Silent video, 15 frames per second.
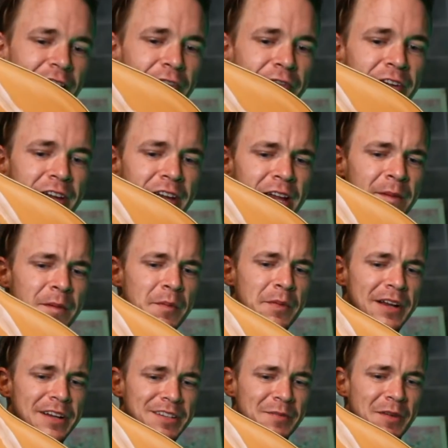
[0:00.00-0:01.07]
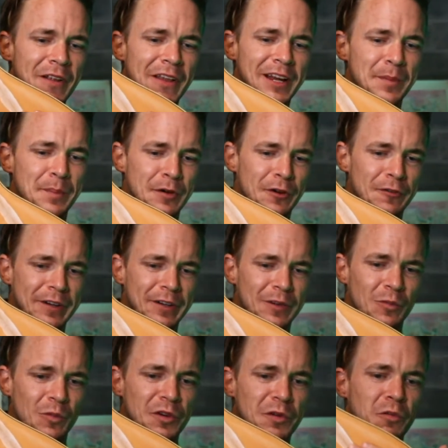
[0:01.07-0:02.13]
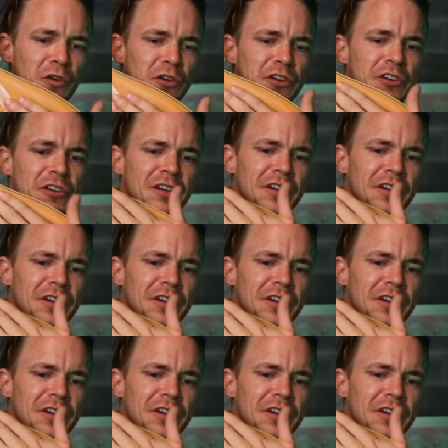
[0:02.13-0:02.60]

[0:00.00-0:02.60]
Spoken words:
but because I'm not like a perfect woodworker.